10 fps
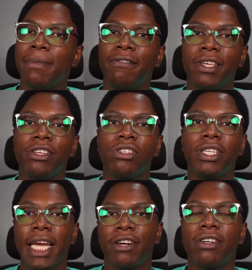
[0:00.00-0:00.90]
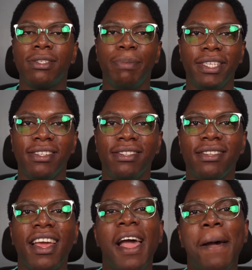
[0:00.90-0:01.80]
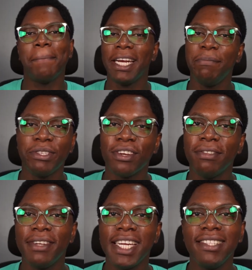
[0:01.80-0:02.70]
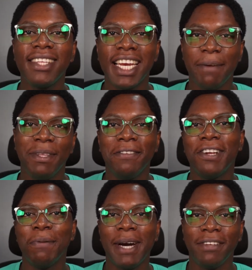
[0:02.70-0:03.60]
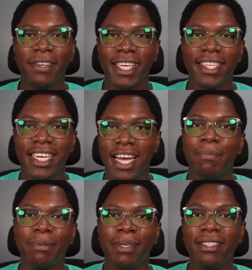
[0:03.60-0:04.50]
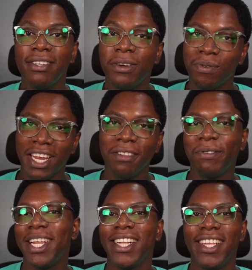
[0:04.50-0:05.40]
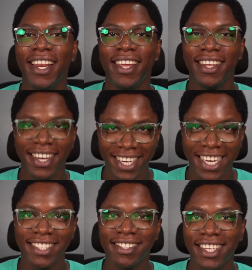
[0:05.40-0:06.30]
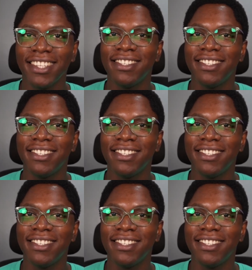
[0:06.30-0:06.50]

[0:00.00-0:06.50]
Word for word: navigation across pages. My name is Confidence and I'm a developer advocate at Appsmith. Without further delay, let's get